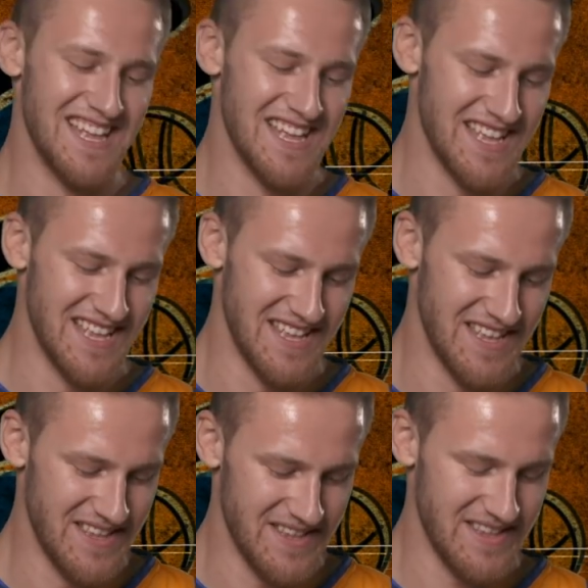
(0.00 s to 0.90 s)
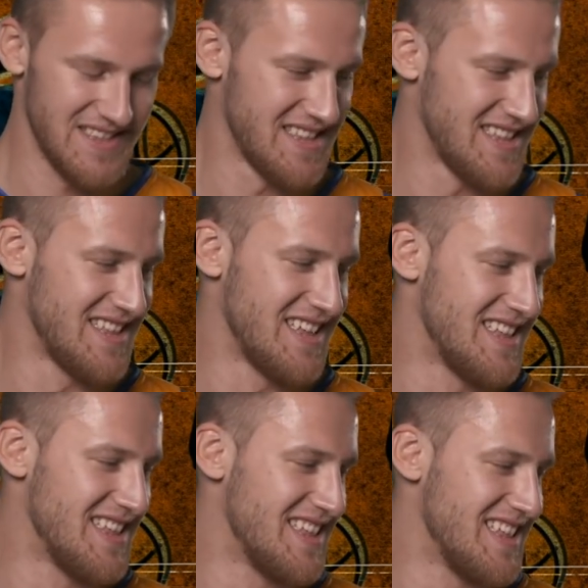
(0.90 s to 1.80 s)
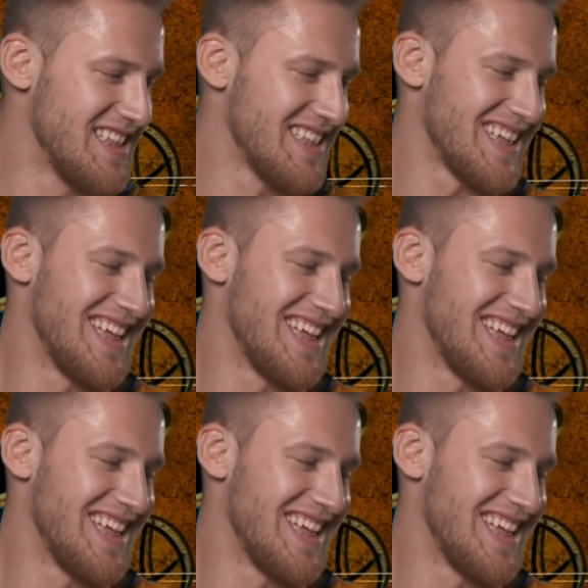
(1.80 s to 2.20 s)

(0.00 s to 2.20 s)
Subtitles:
No words are spoken by the person on screen.